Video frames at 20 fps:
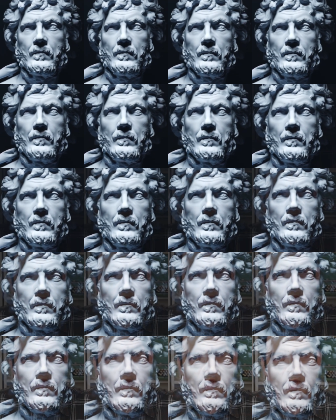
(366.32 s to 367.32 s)
program.
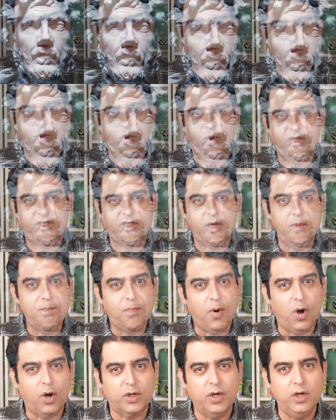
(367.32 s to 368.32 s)
So it's
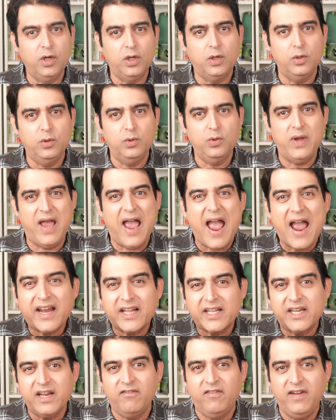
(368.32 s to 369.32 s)
important to
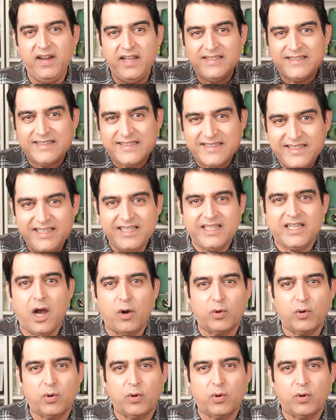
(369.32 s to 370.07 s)
actively seek